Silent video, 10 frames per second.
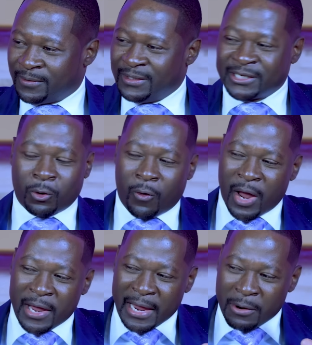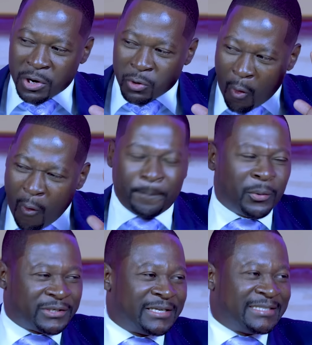This is an
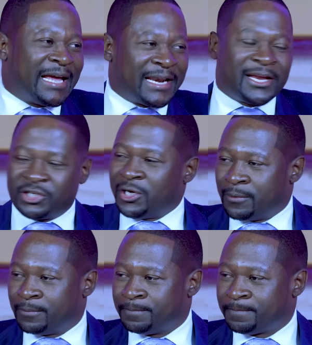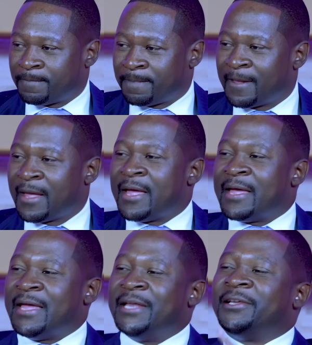opposite direction.
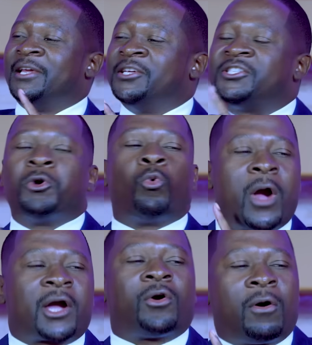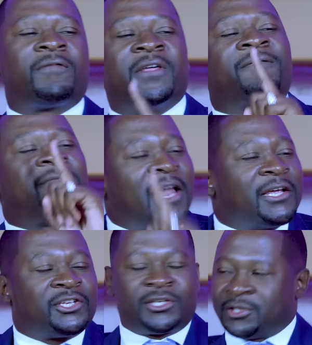It is the work of the
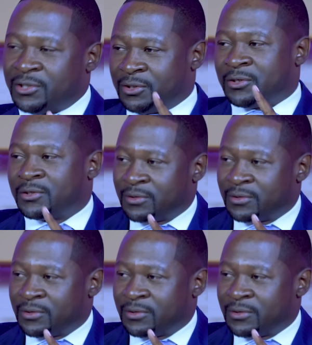flesh.